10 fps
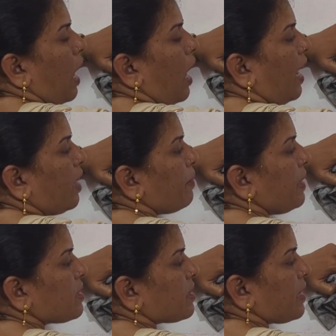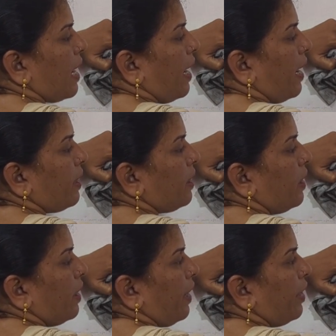R means 10
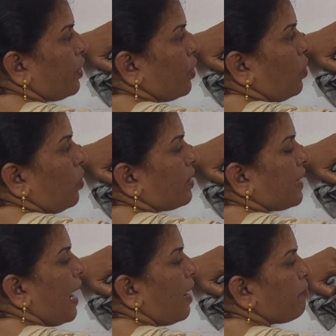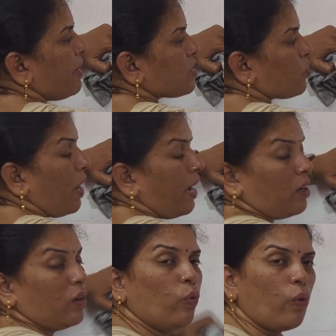into time means 1.
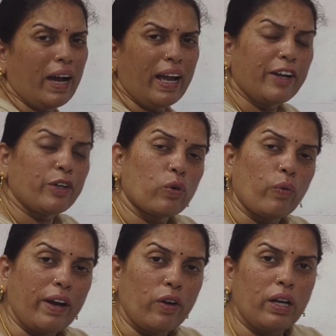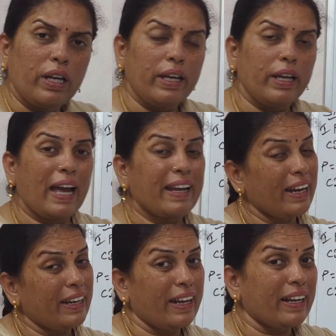Why I took 1 only? I
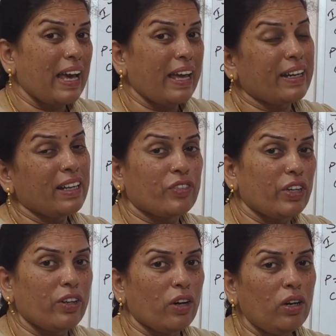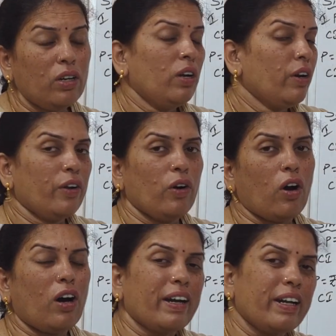can take directly 3, no? No,
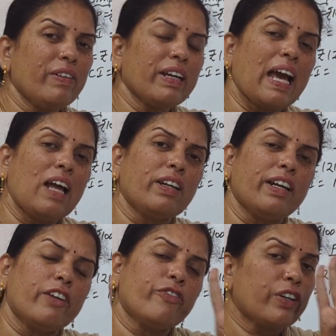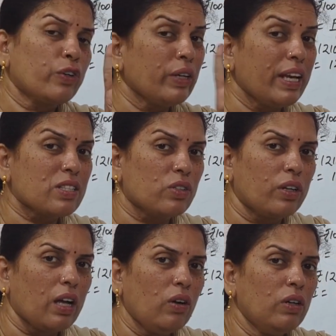already we calculated for 2 years
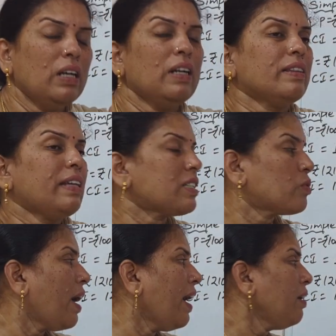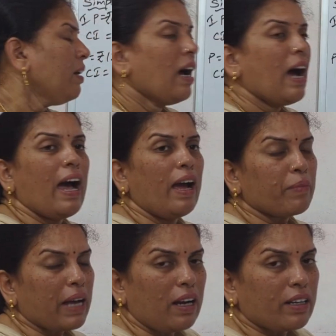now. That's why I
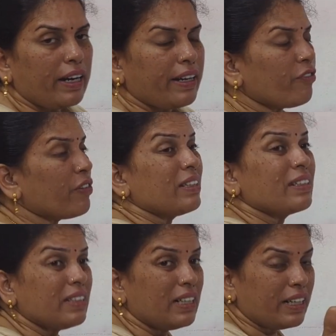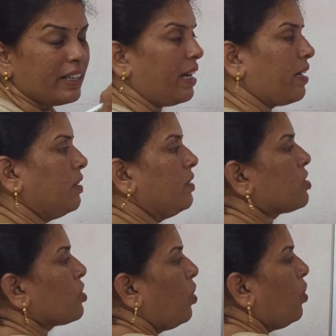am calculating for the third year.
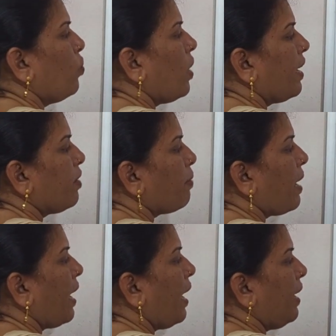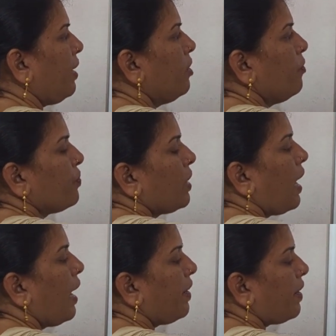So, 1 by
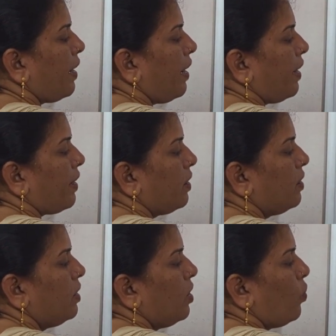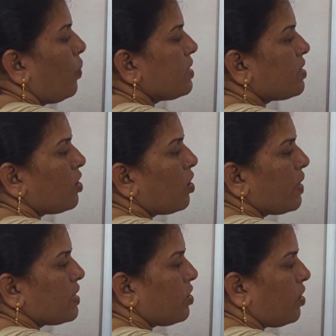100. 10 10
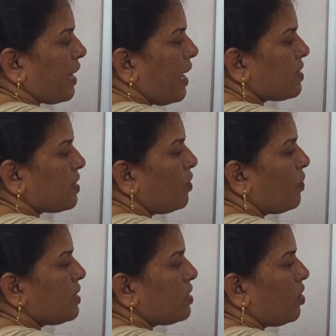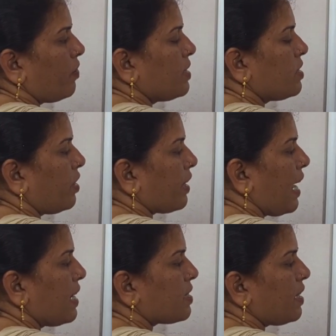cancel, 10 10
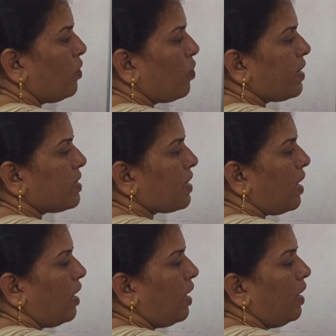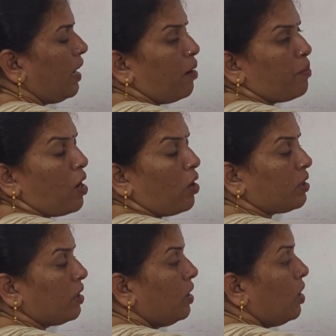cancel. What is the
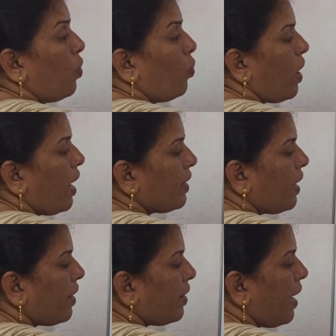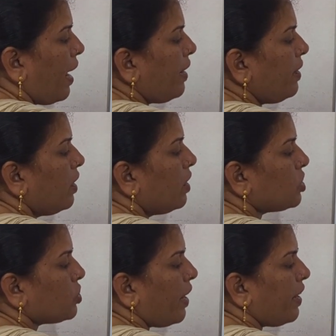amount?
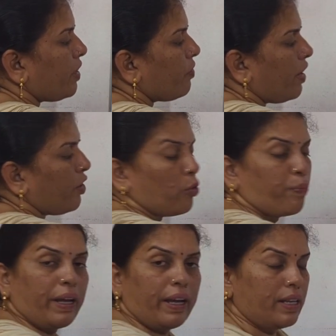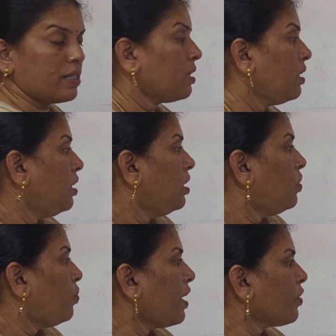121 rupees.
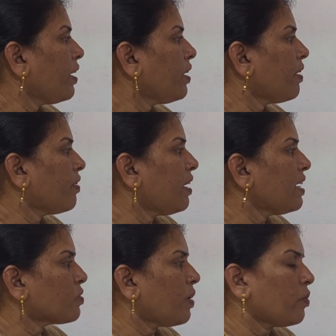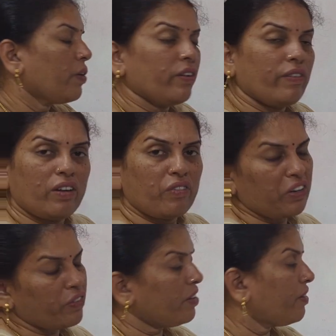121 once, 121.
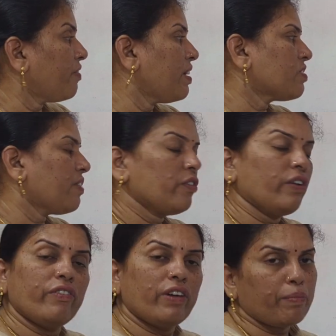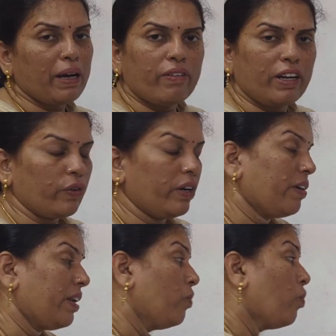121 once, 121 by
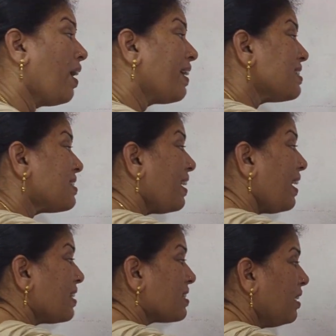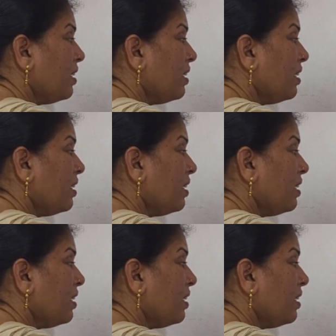121. What is this?